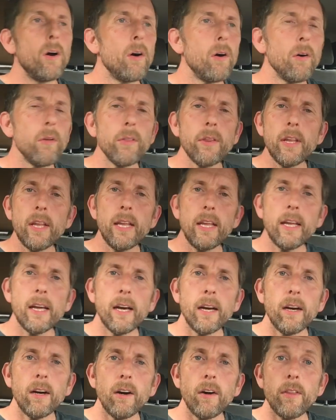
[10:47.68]
On the
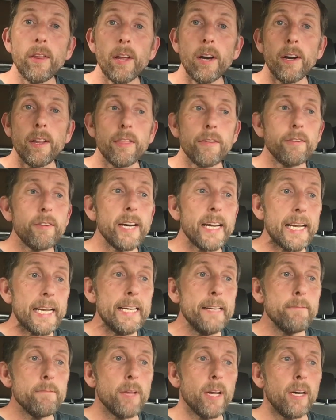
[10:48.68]

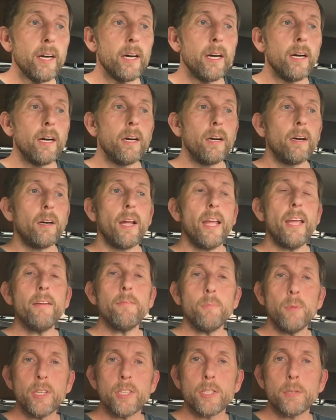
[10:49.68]
i3,
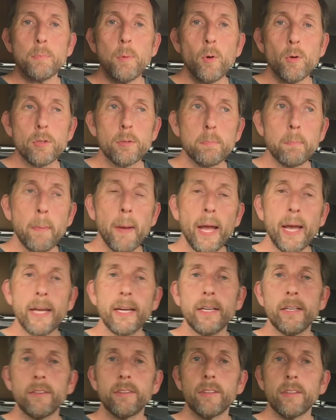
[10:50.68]
even with the sports
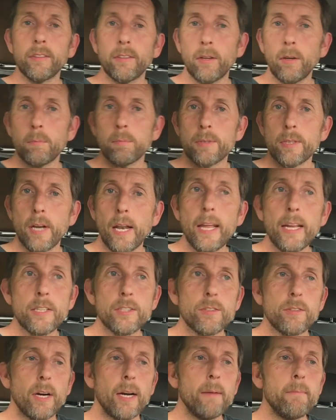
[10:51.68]
package as an optional
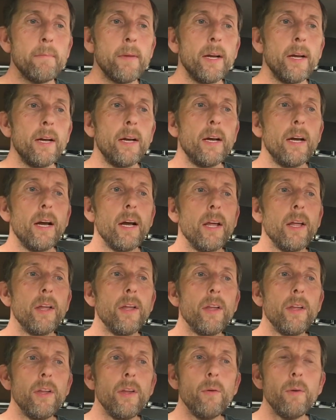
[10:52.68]
extra,
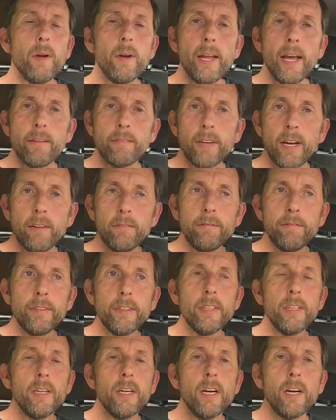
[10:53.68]
you only have
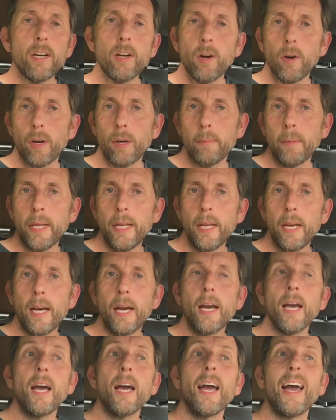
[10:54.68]
comfort, economy
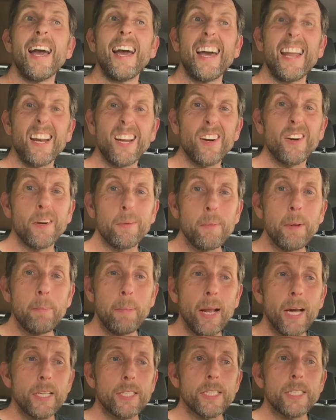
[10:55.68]
and economy
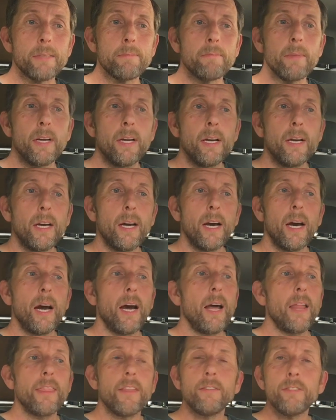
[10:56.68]
plus.
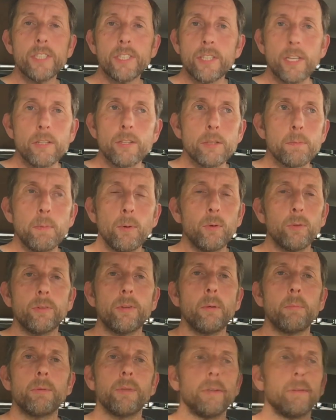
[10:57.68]
There is no
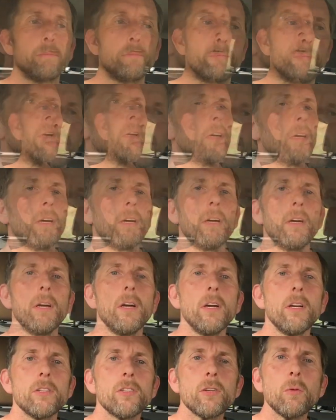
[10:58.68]
sports option.
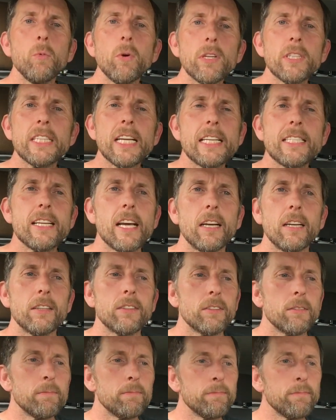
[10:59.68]
So what does that tell
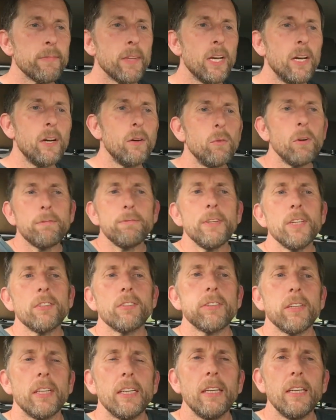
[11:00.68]
us? Well,
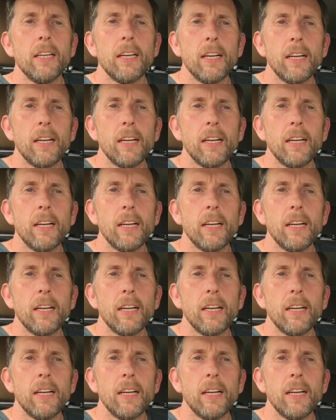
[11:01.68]
firstly,